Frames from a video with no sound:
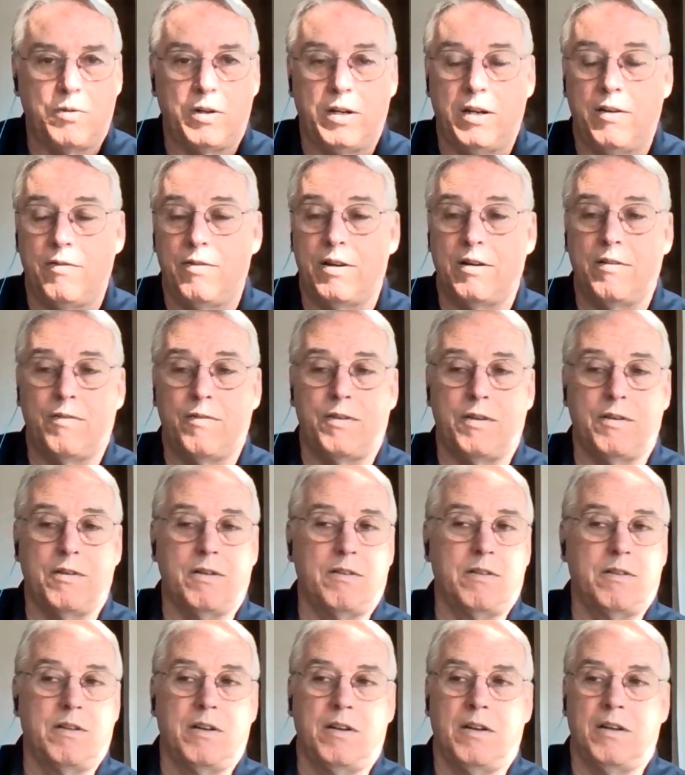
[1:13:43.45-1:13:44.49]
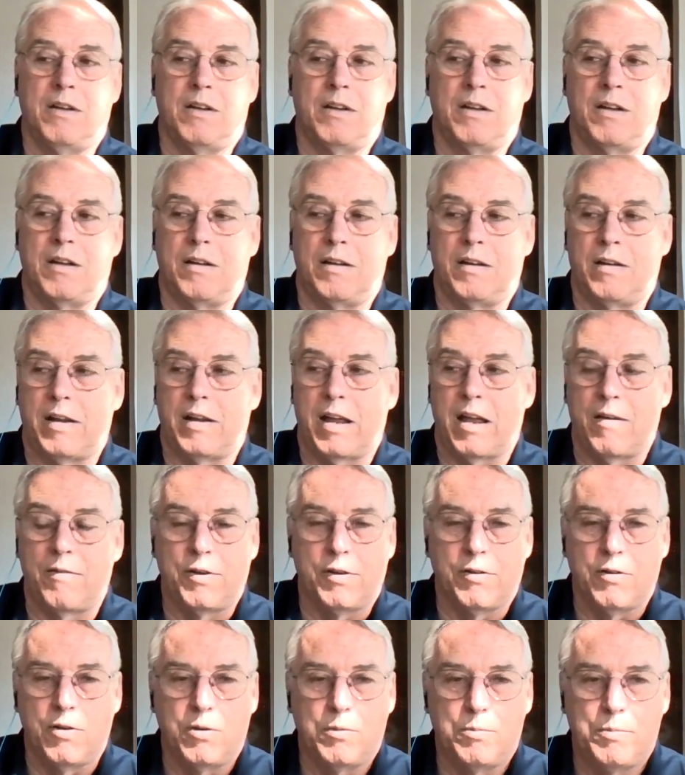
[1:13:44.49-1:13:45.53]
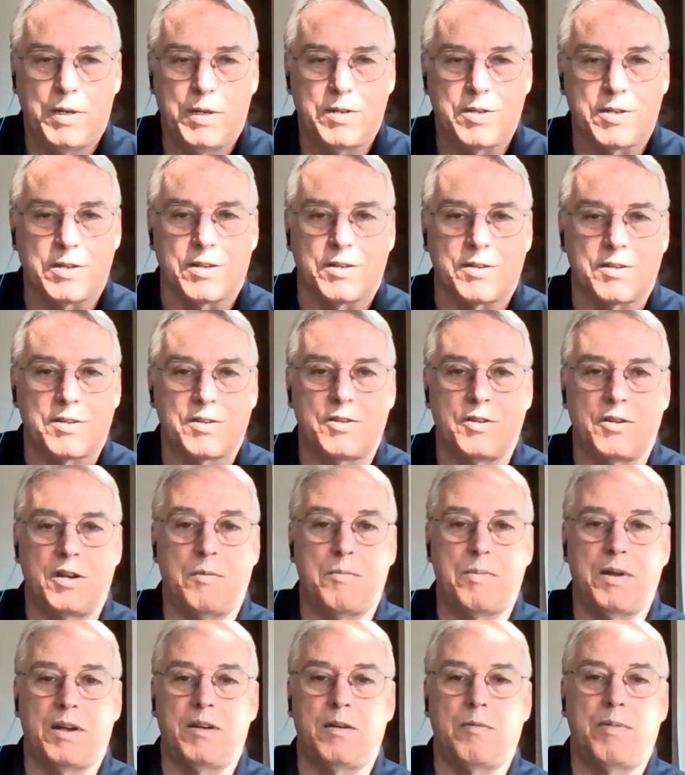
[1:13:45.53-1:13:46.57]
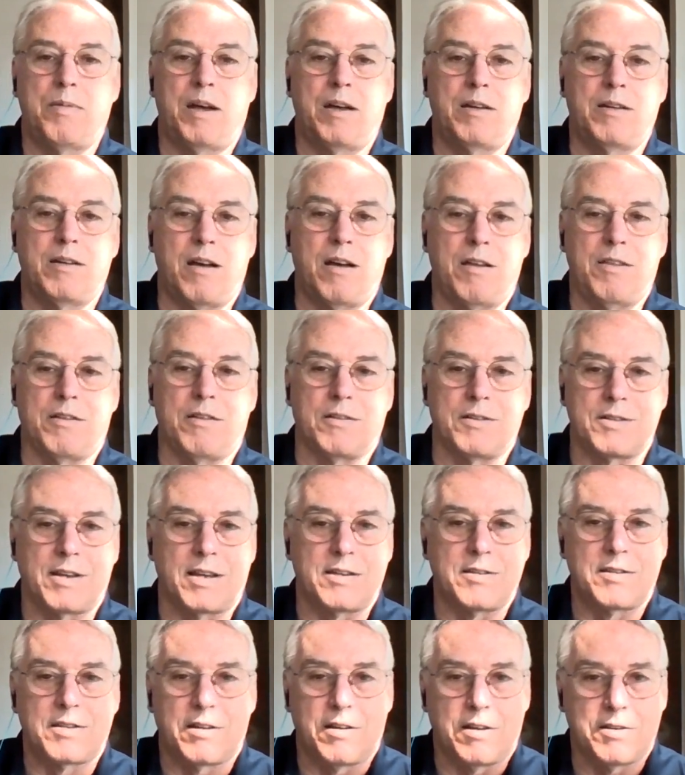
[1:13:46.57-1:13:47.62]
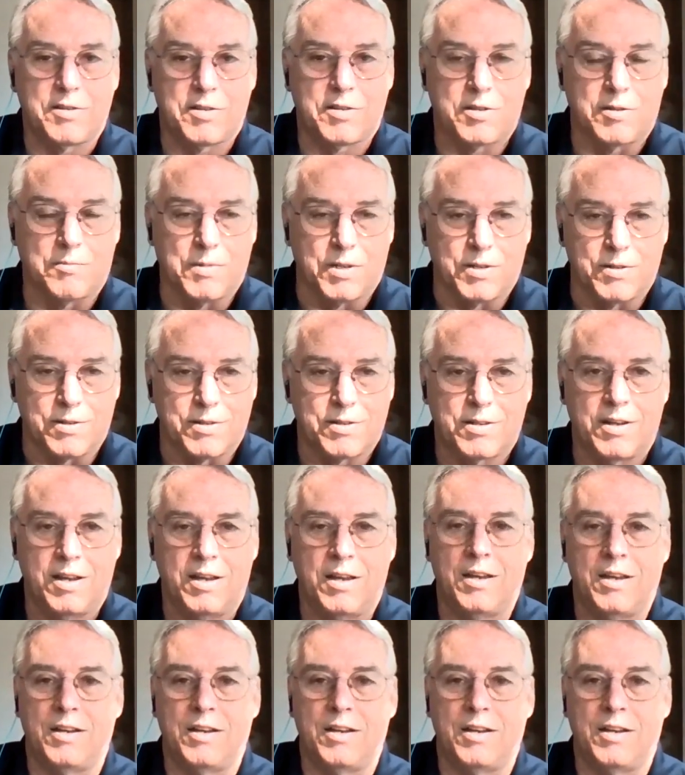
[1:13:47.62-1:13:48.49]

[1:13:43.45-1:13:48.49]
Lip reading: Even if you have your own business, you depend upon others as customers.